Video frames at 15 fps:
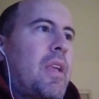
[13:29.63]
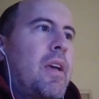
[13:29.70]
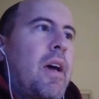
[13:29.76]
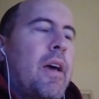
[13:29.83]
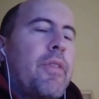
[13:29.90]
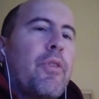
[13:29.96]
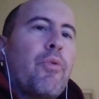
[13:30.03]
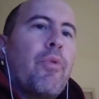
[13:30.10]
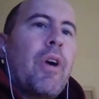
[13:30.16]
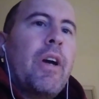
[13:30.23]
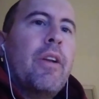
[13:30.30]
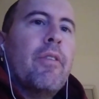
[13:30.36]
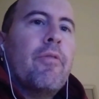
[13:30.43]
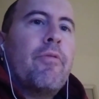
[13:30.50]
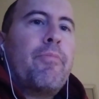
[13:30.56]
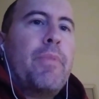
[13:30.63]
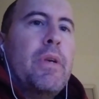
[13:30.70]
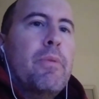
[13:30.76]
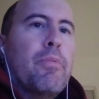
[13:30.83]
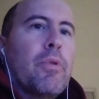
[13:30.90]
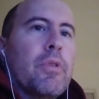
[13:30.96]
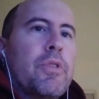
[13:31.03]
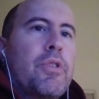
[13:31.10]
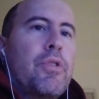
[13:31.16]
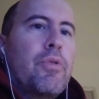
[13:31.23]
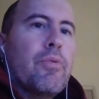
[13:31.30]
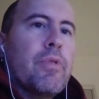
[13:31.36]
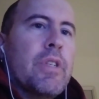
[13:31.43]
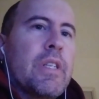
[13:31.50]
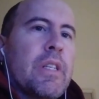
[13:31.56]
the right of people to
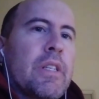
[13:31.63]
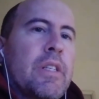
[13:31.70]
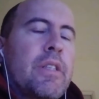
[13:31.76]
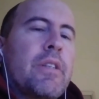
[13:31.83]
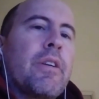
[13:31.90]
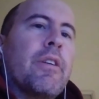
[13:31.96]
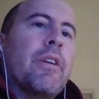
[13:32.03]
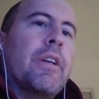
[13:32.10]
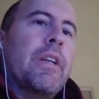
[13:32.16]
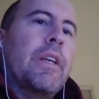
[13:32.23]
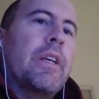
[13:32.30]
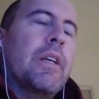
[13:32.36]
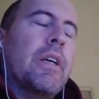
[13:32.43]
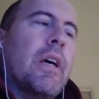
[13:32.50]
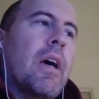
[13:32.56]
resist tyranny.